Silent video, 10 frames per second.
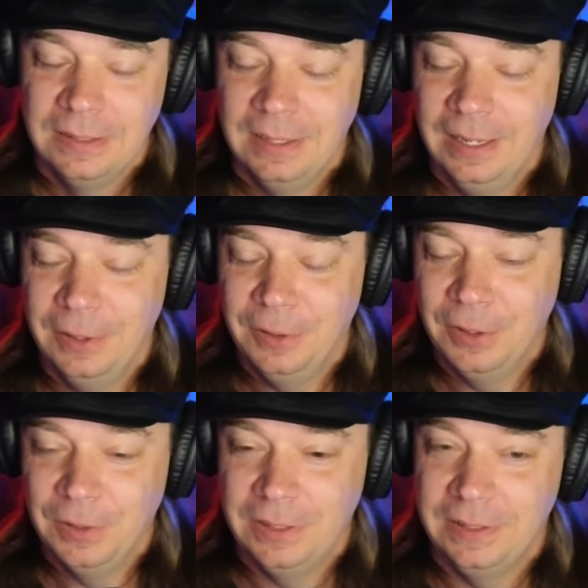I don't
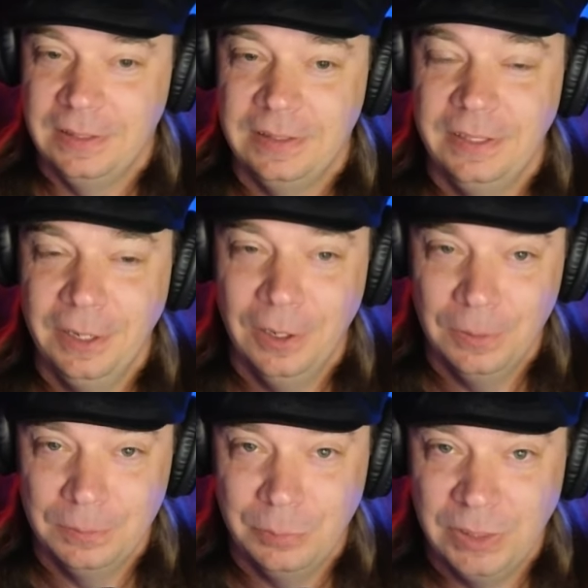know, you
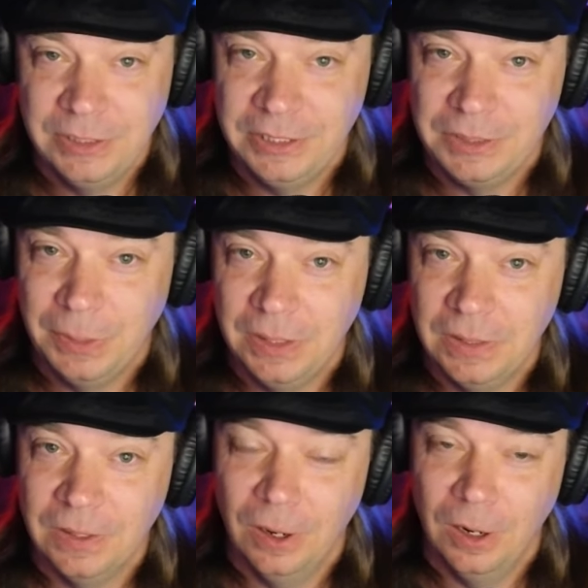know, bungee
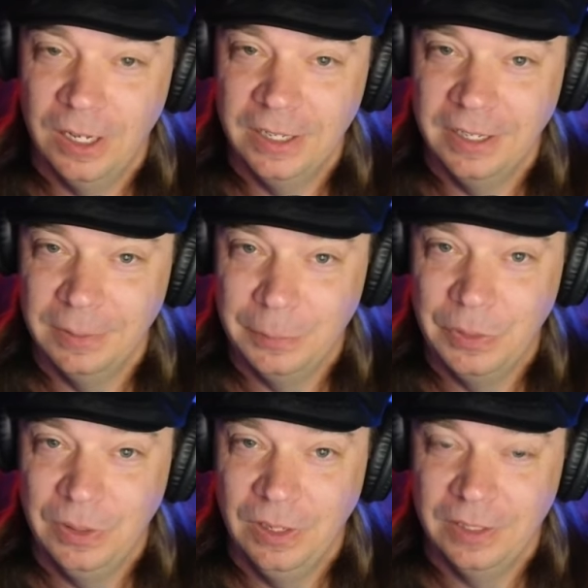smuggler on and
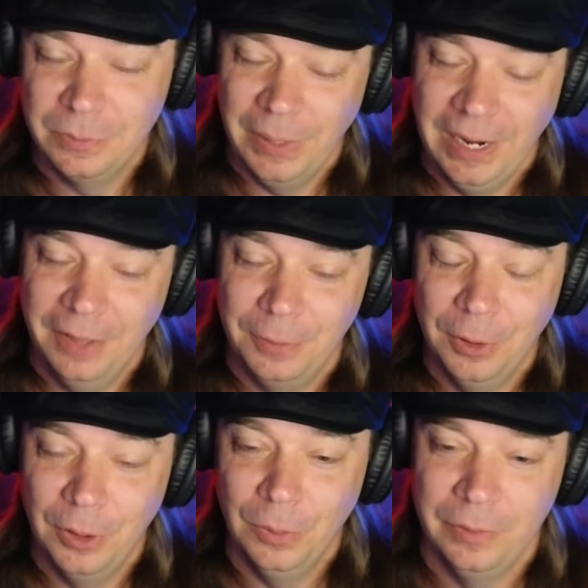putting on his
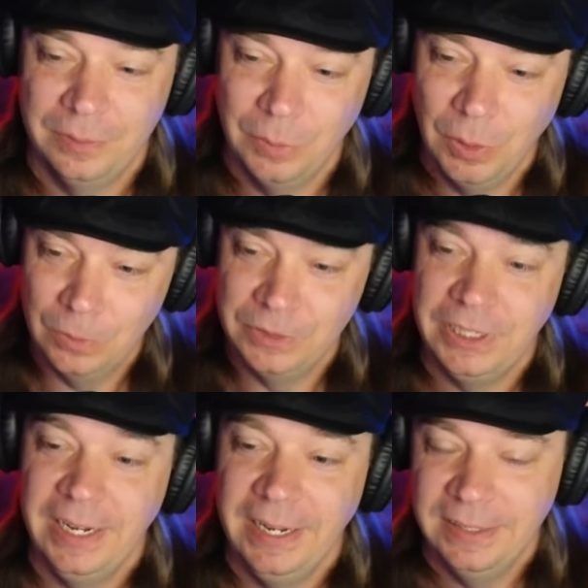bathrobe with some gold
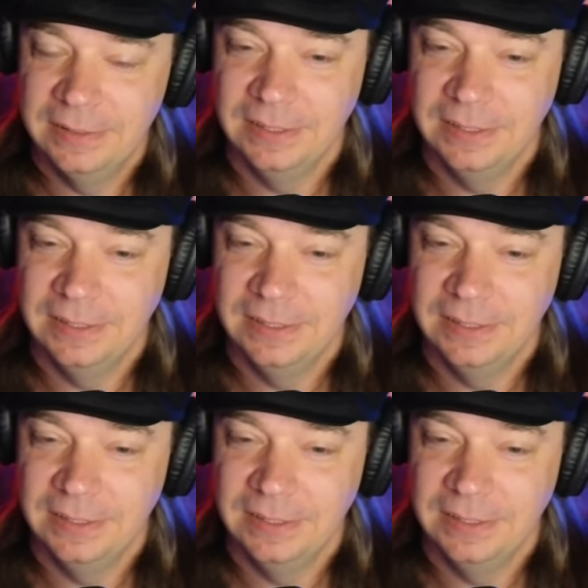chains.